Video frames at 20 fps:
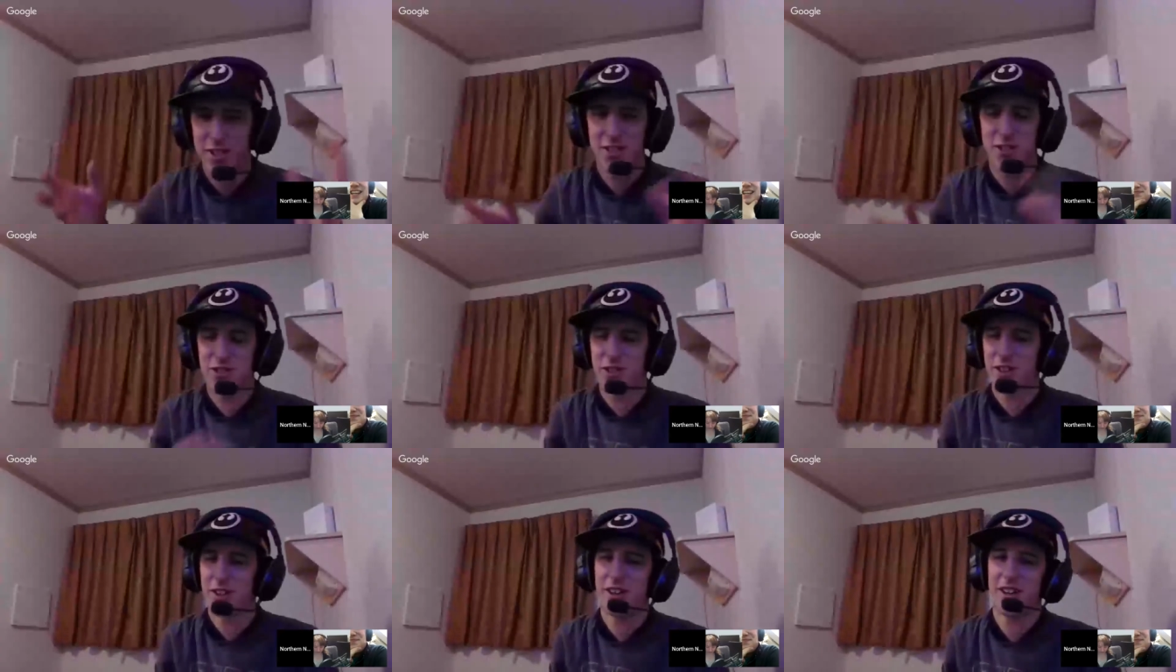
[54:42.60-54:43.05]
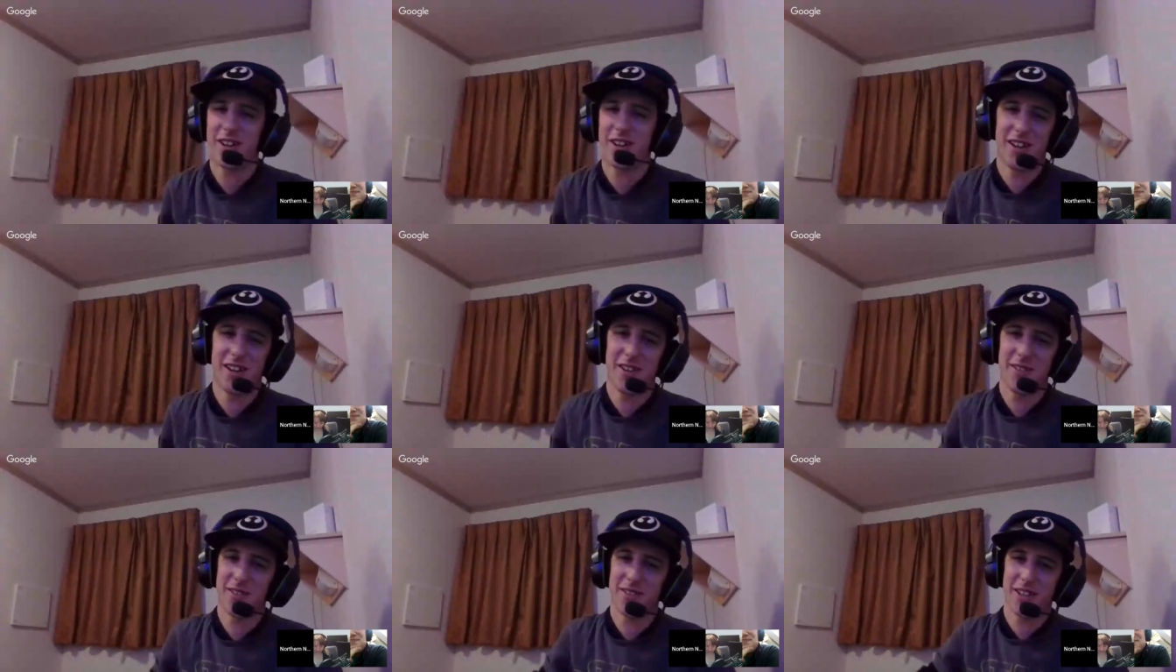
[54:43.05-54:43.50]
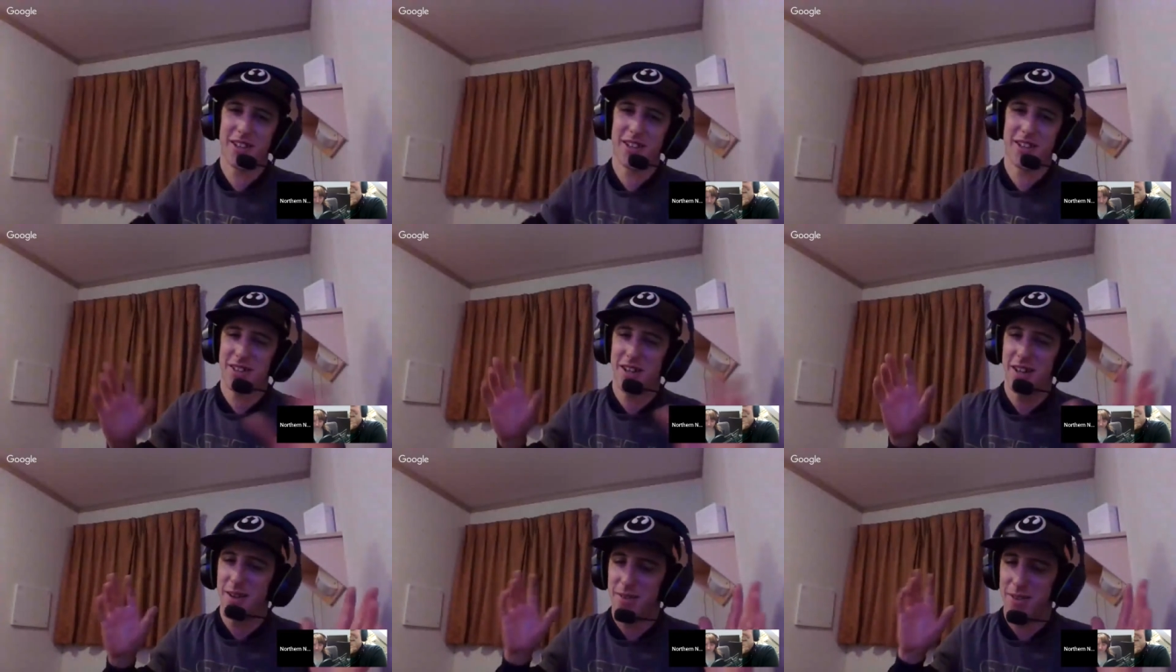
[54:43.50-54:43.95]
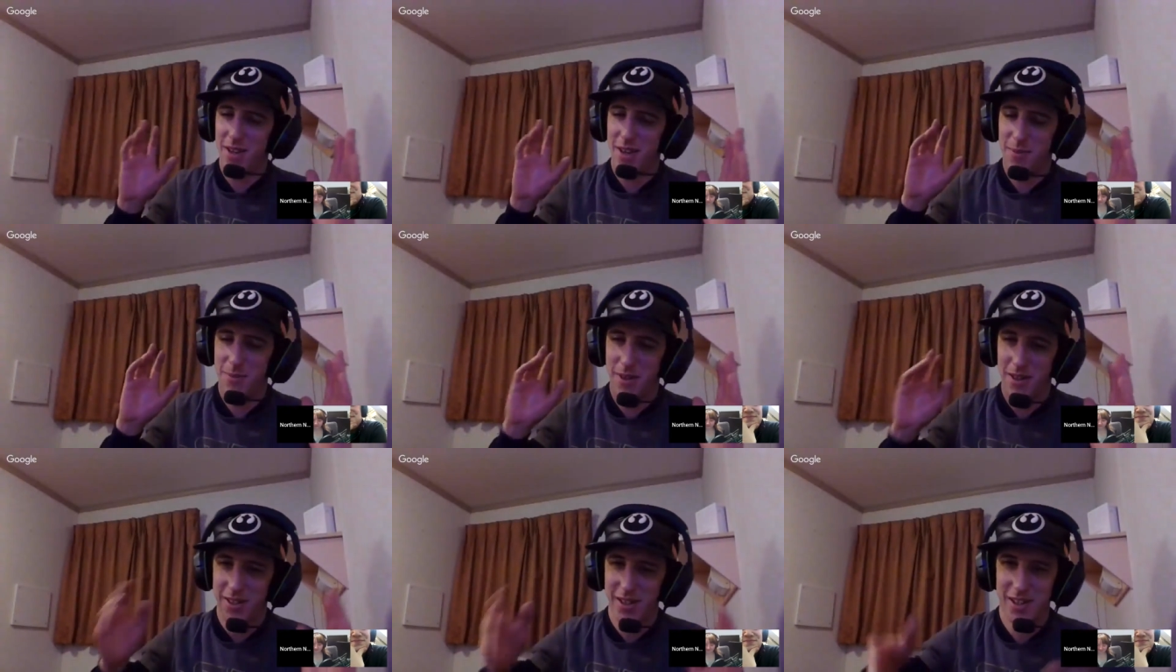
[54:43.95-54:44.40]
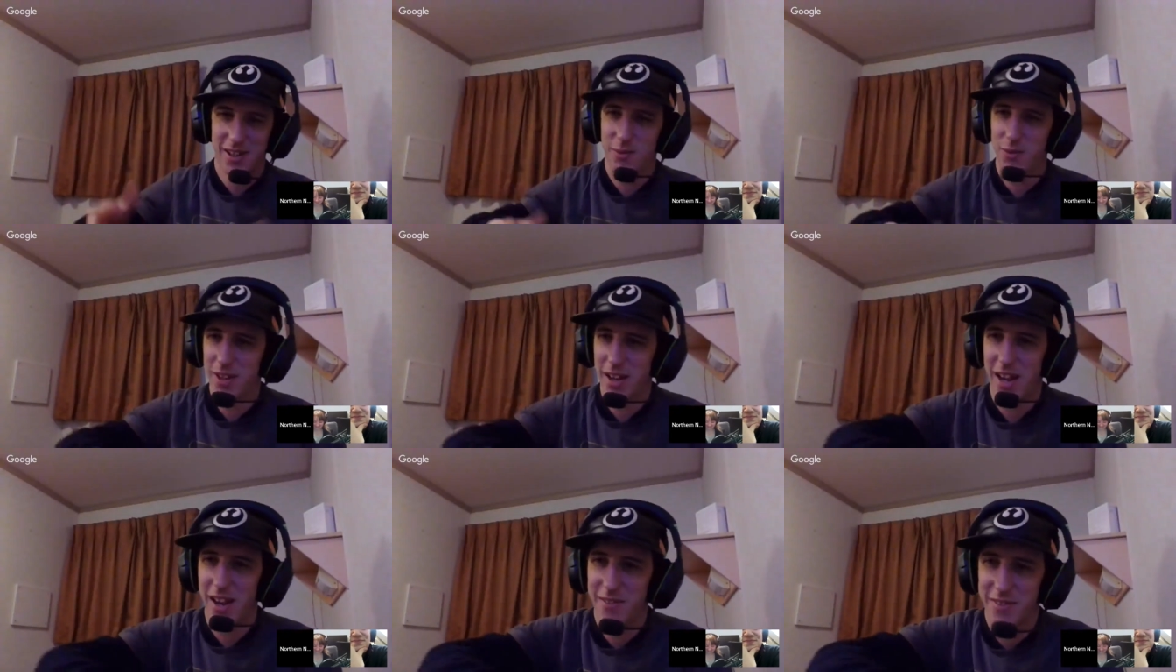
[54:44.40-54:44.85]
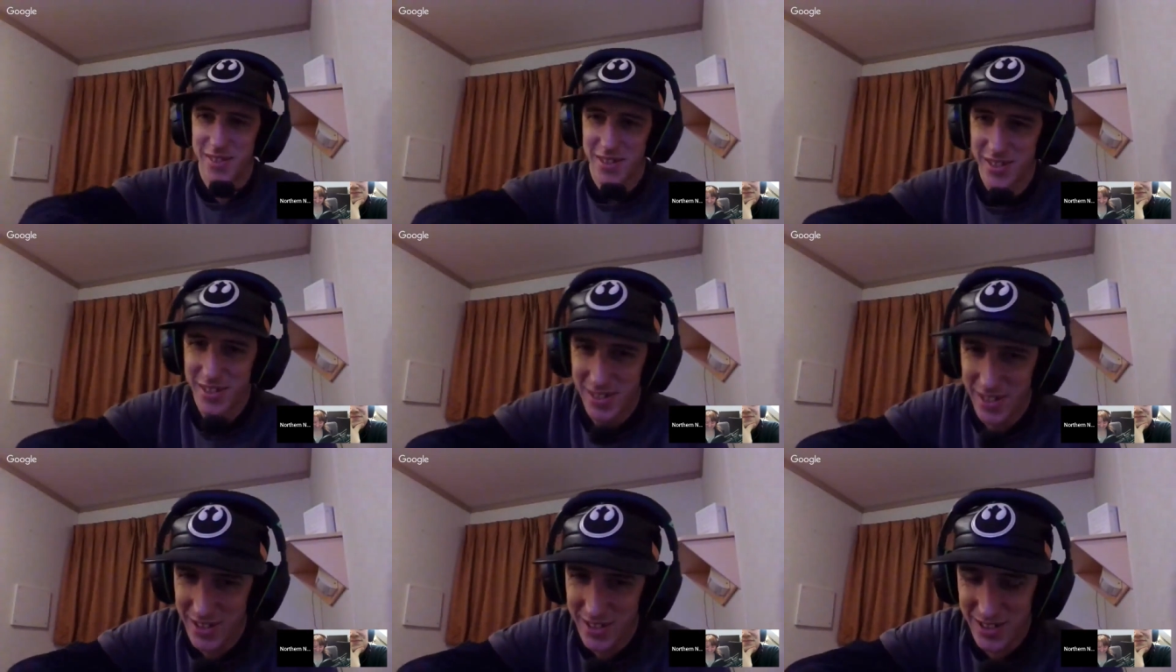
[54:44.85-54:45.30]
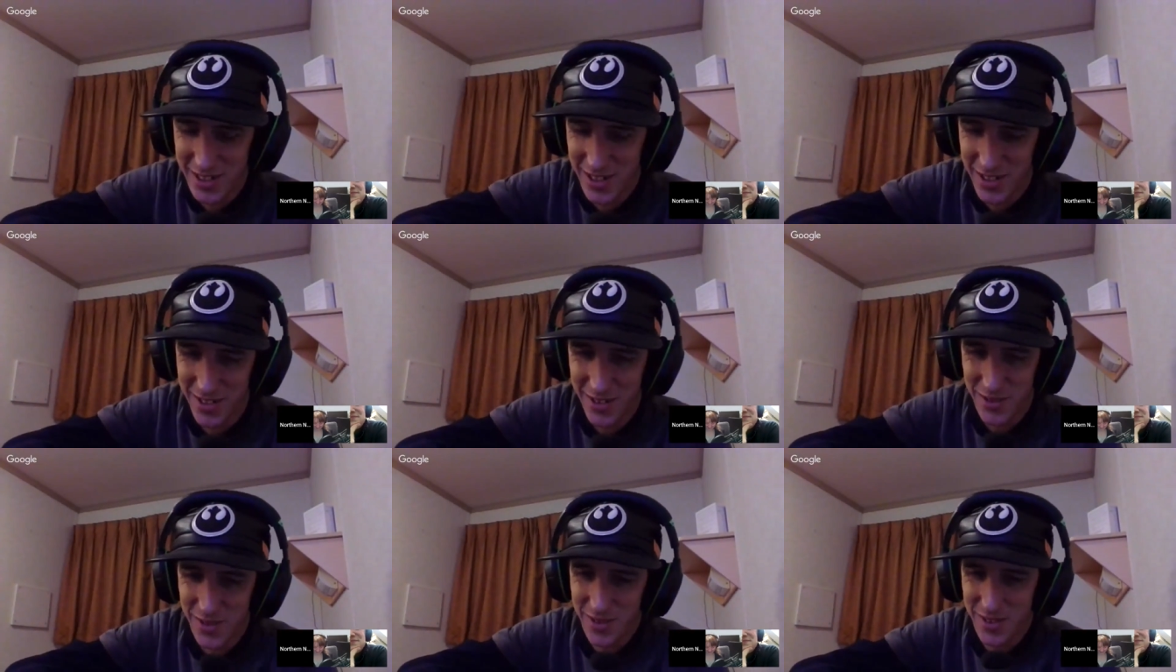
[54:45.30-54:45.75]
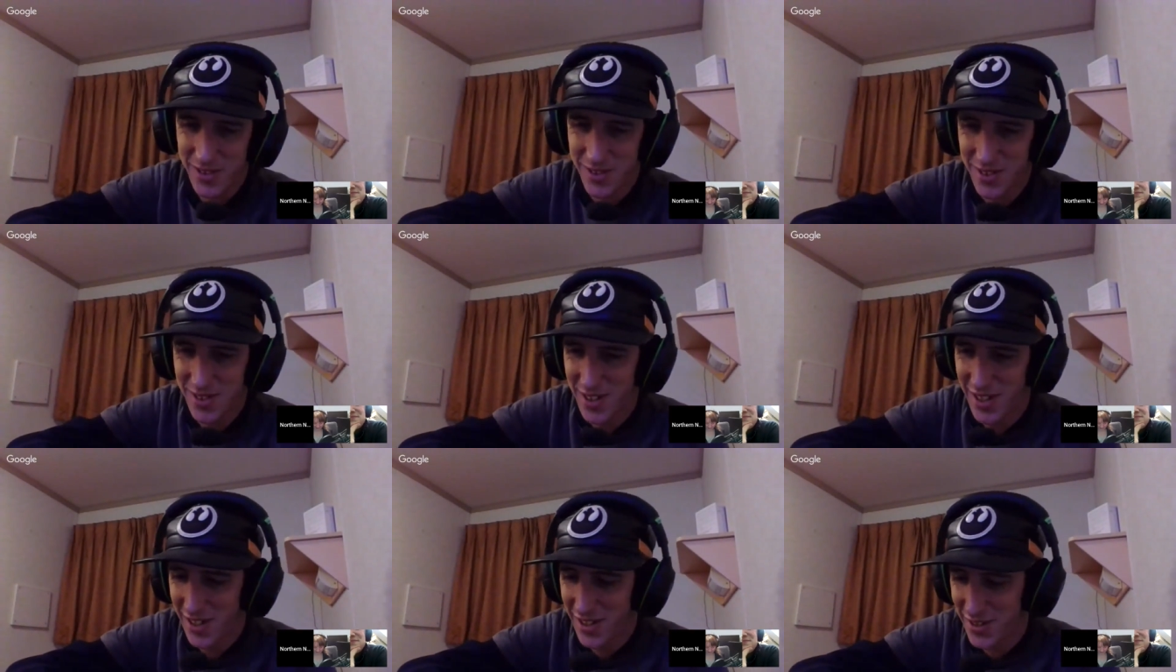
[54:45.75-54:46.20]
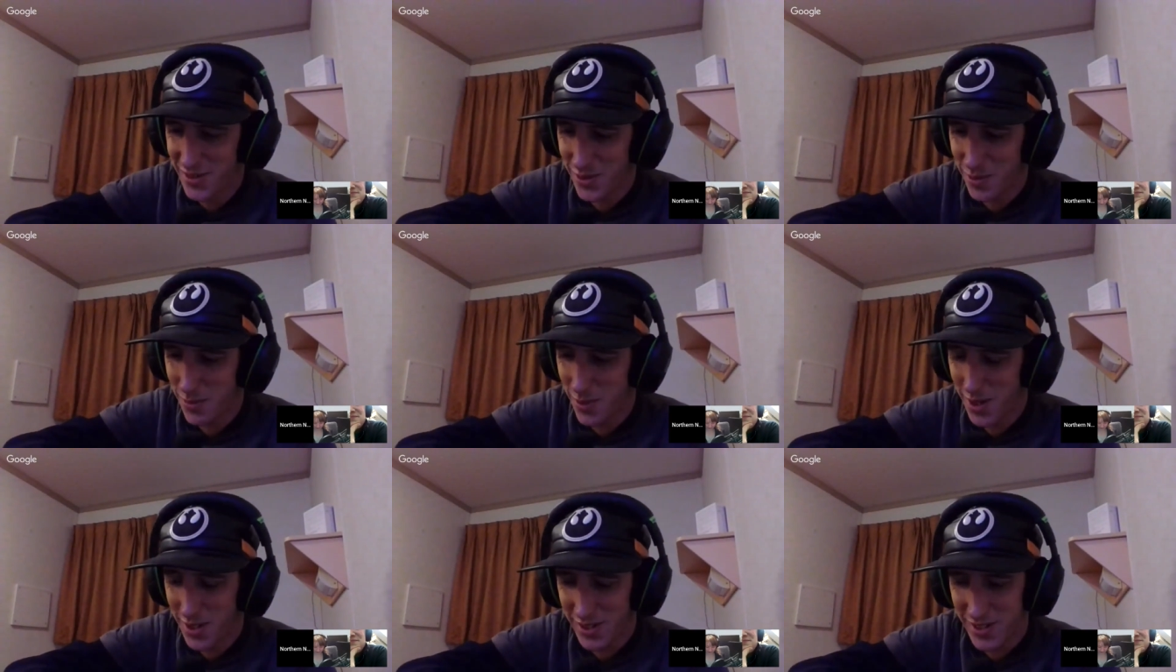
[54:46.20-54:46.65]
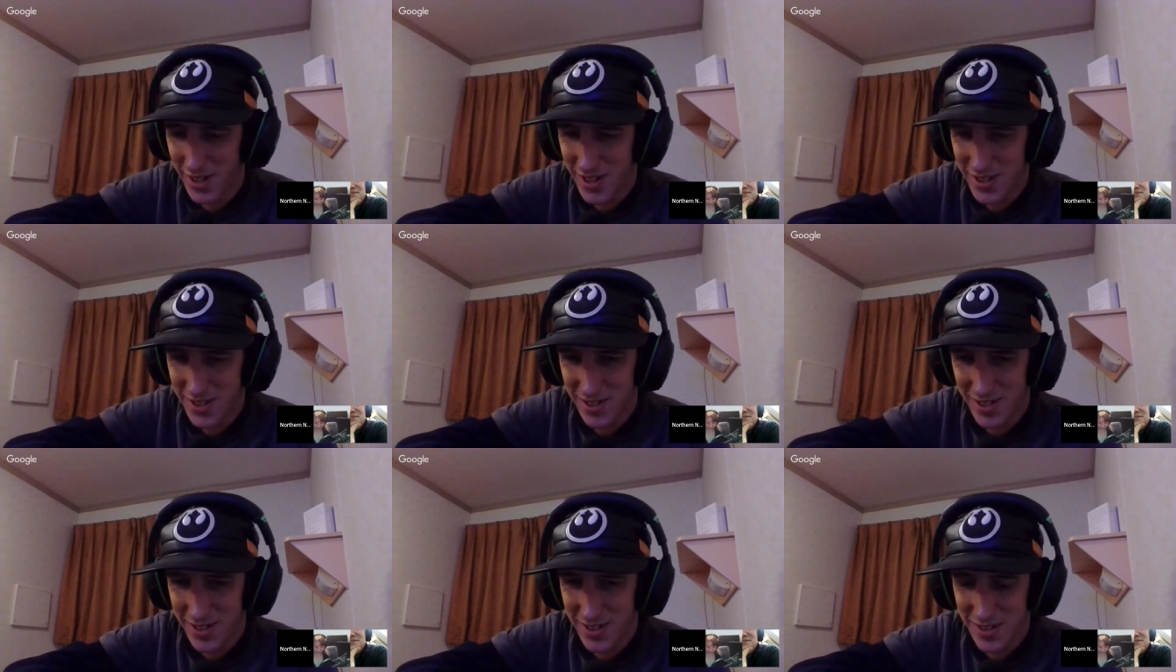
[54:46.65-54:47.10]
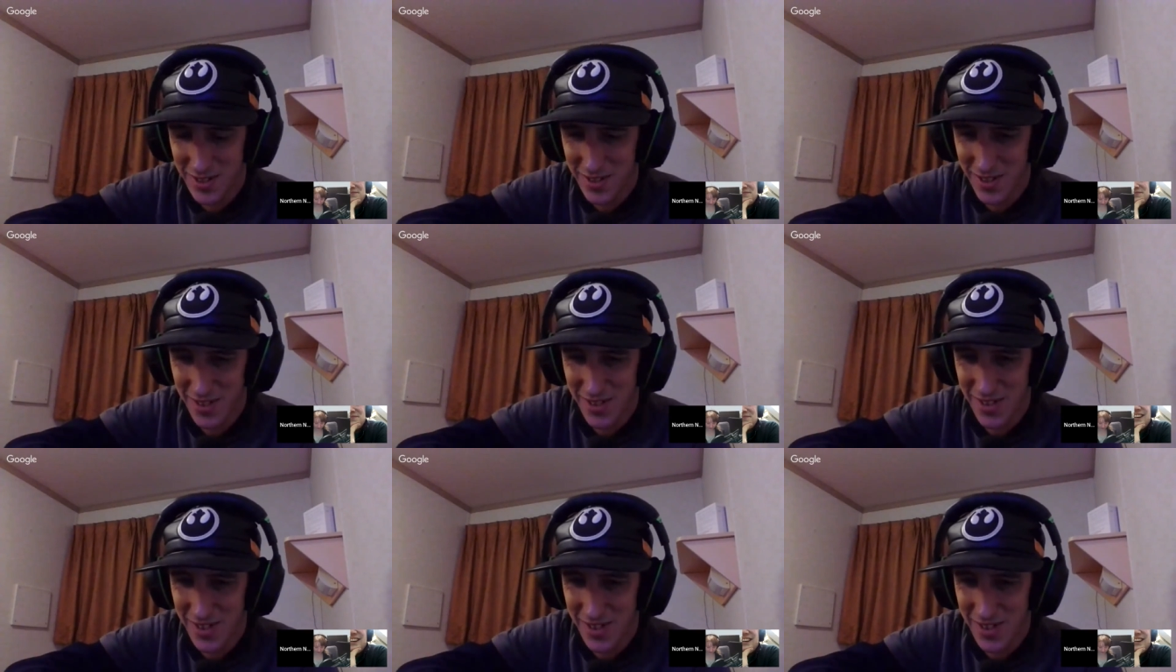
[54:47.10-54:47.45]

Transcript: the Centurion and everything else, I'm like, we have to get together and do a podcast because